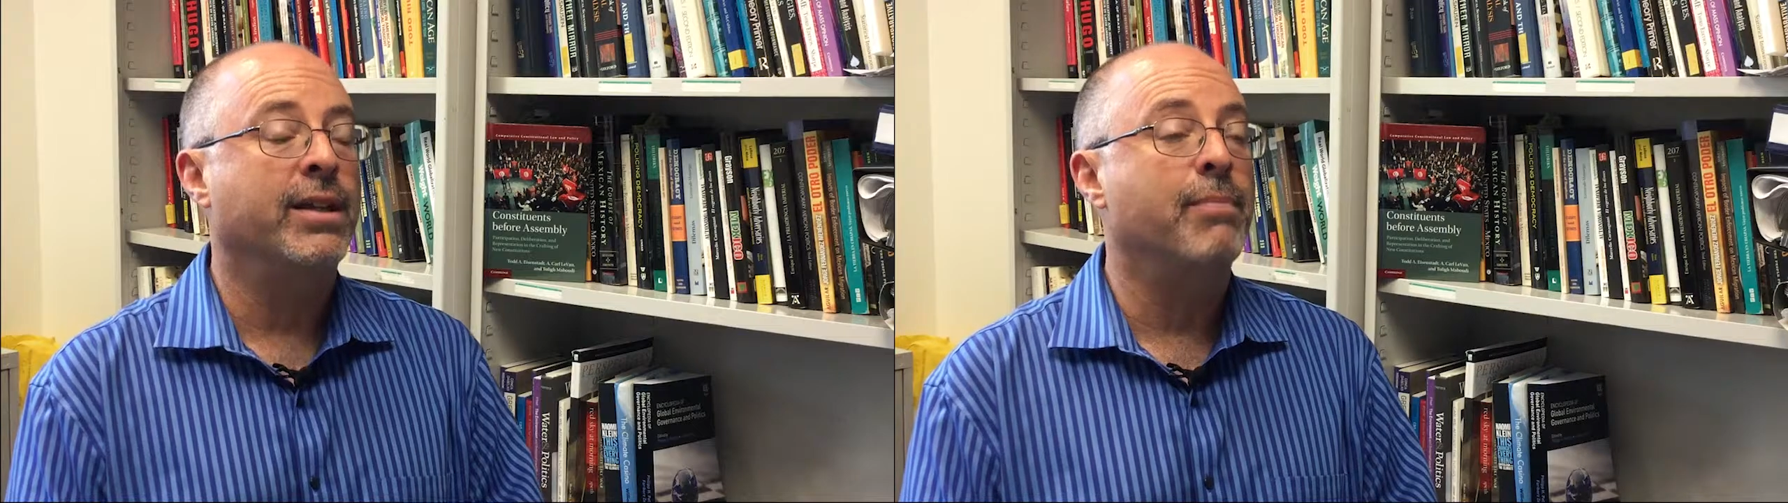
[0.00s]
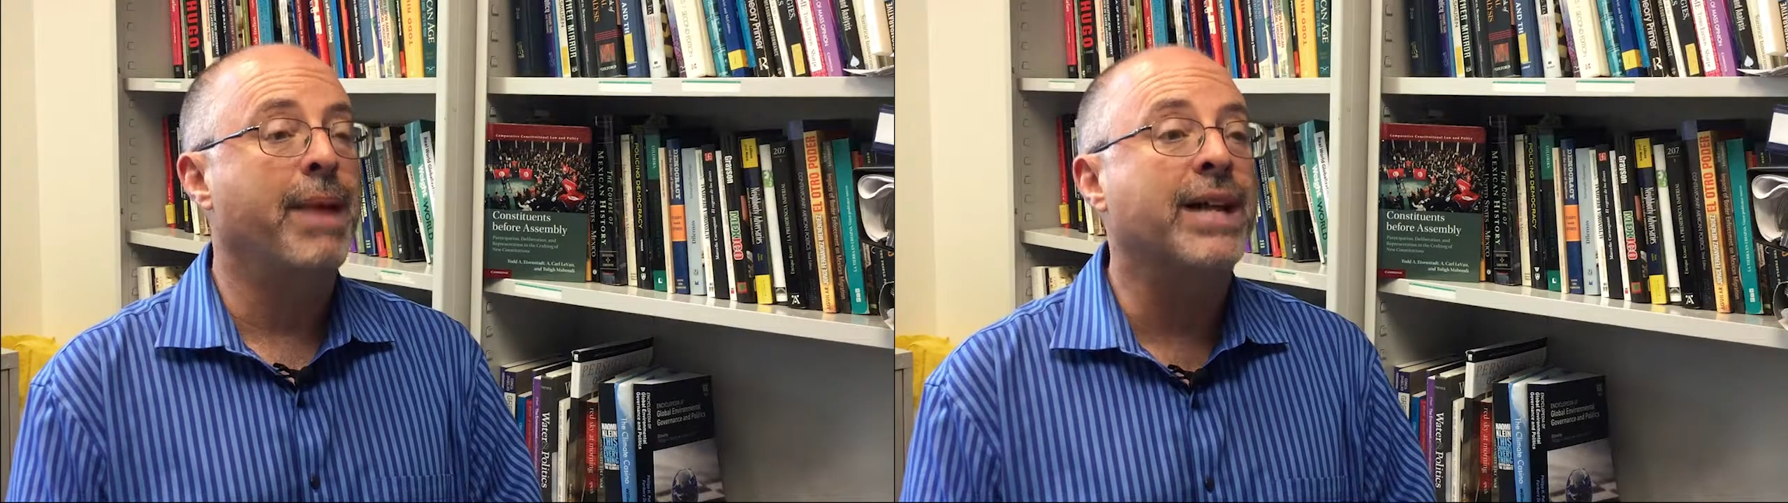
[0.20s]

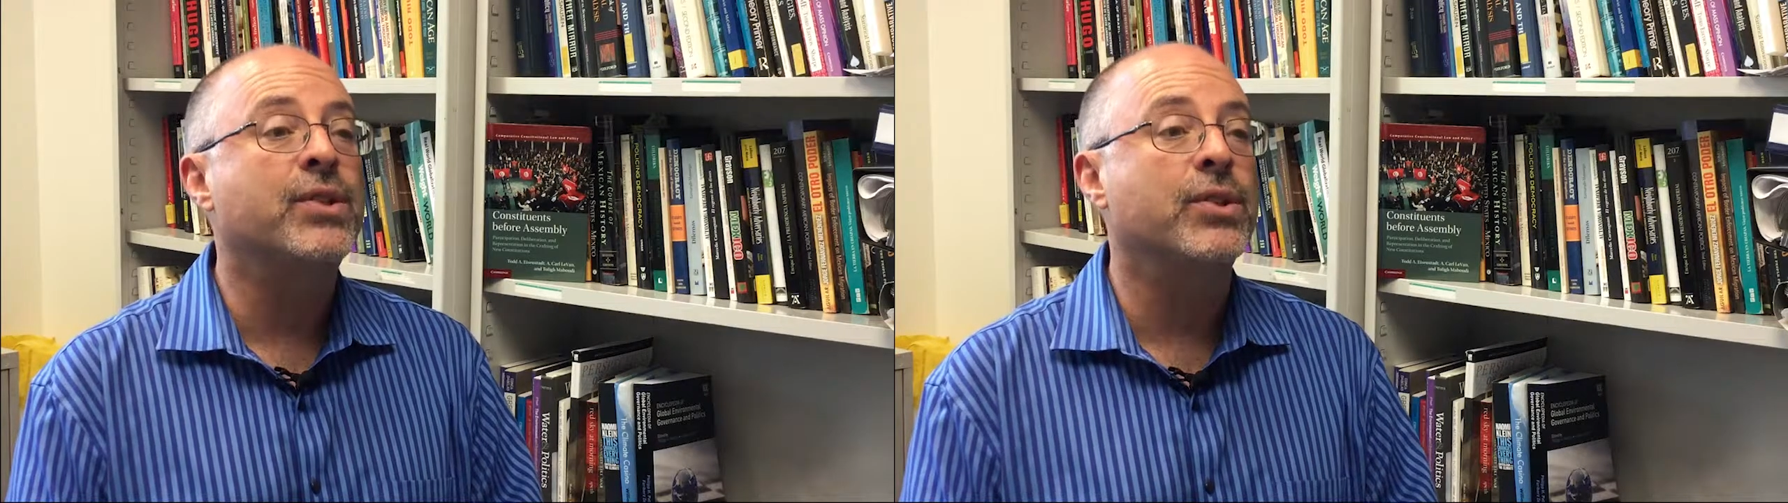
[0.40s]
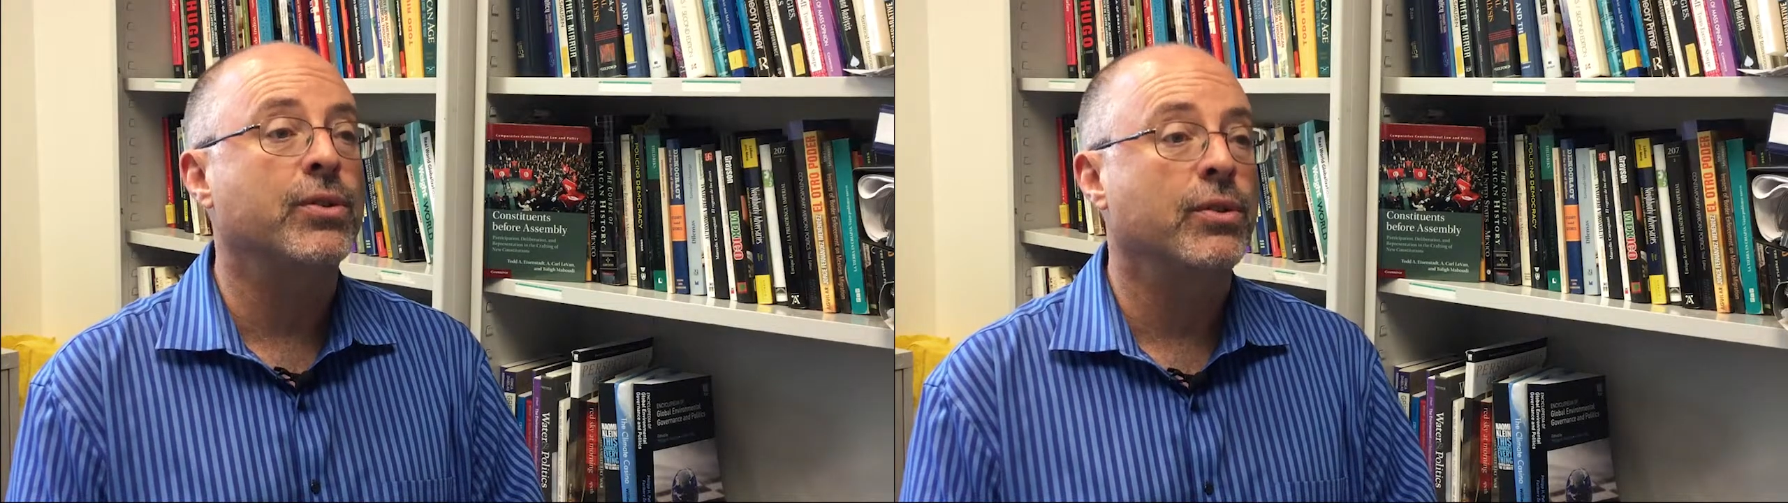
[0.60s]
the
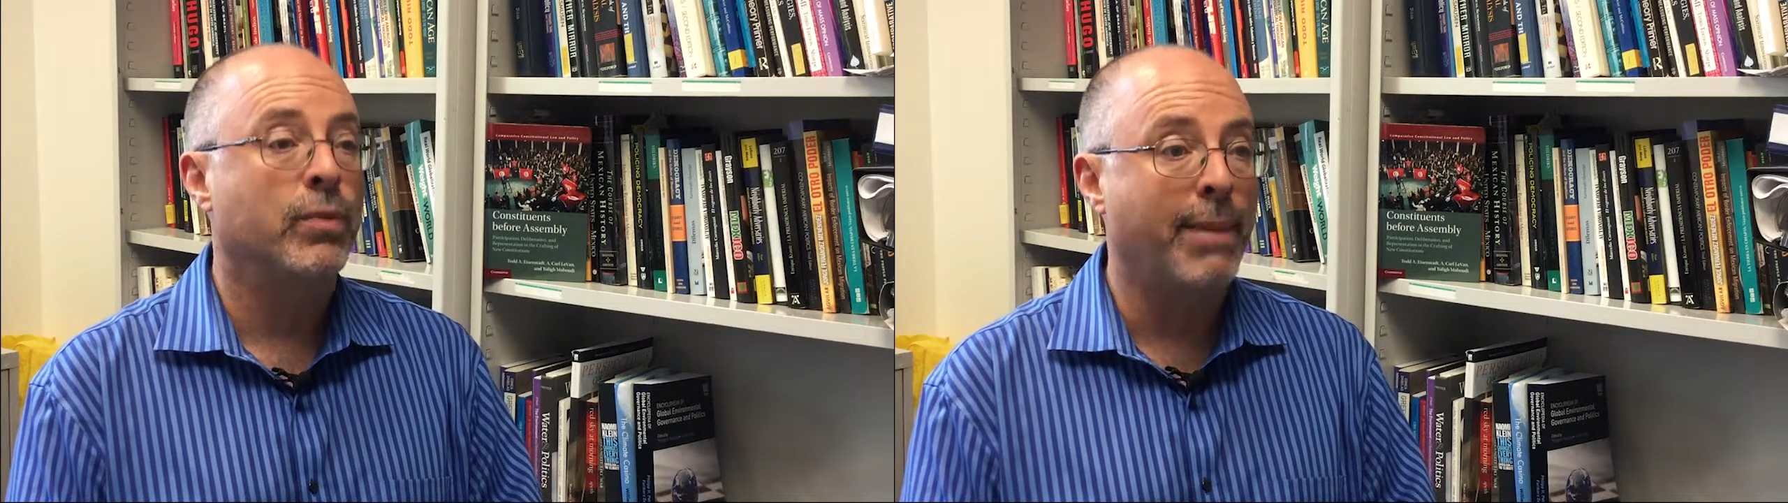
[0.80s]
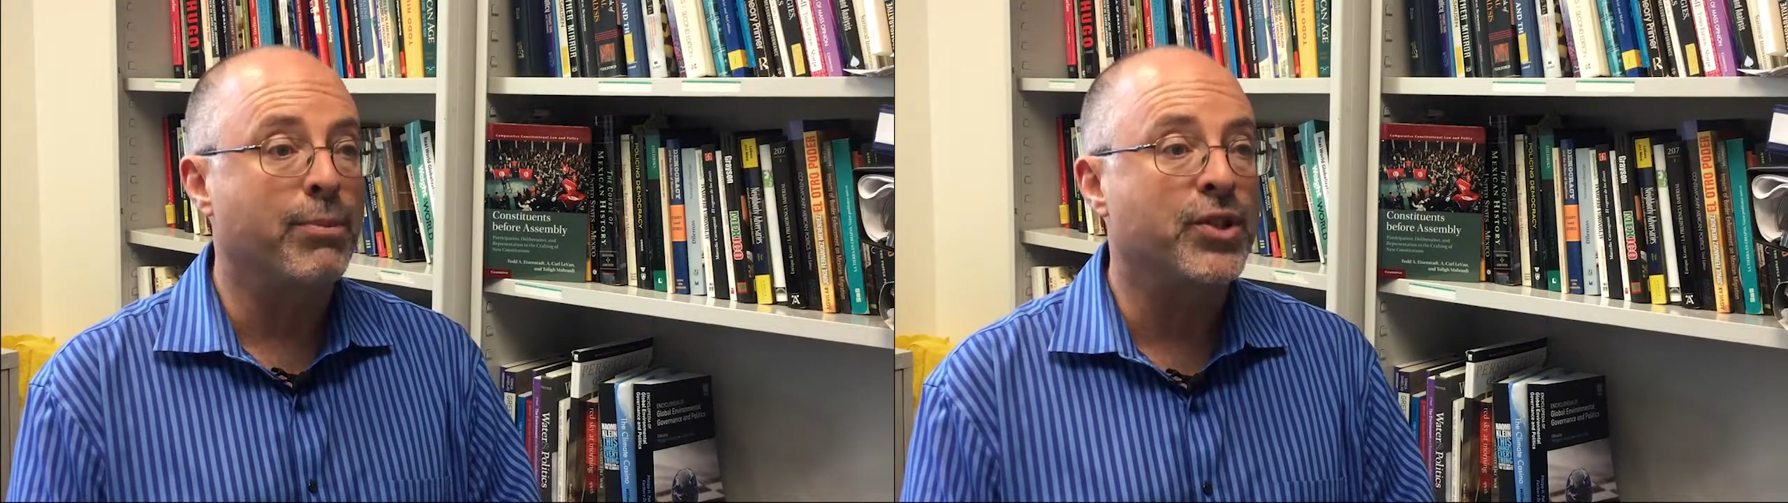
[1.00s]
best
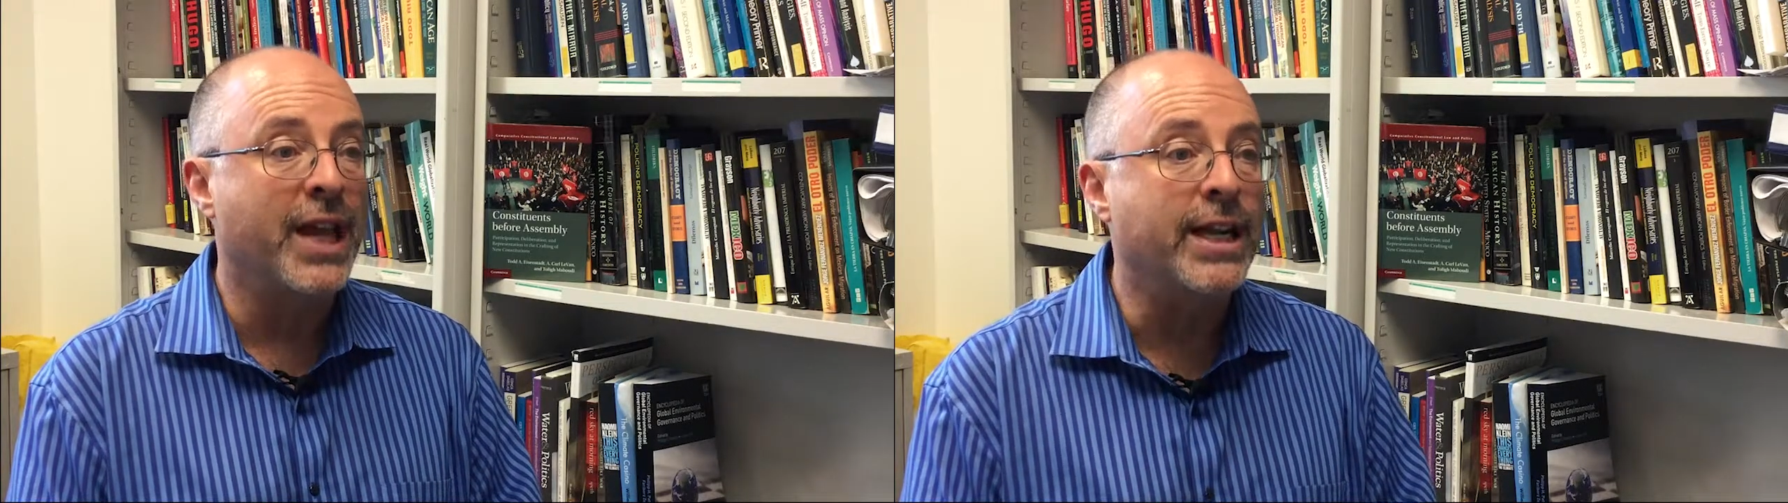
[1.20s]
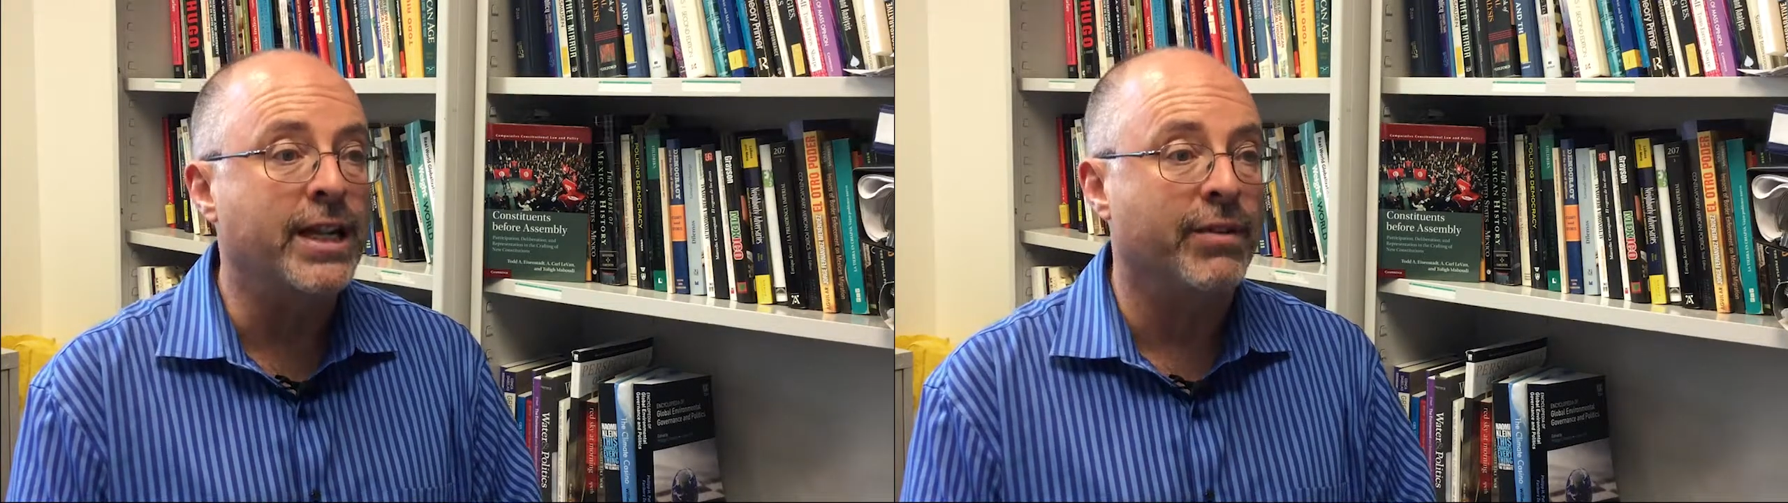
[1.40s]

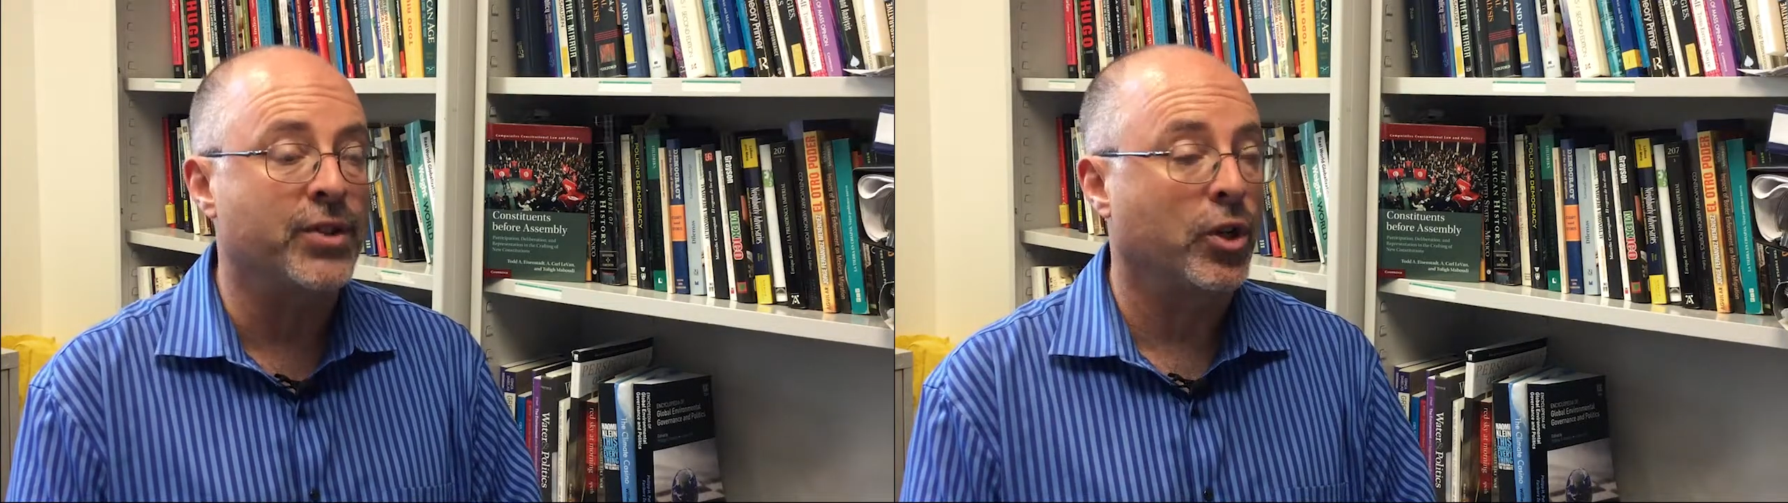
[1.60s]
representatives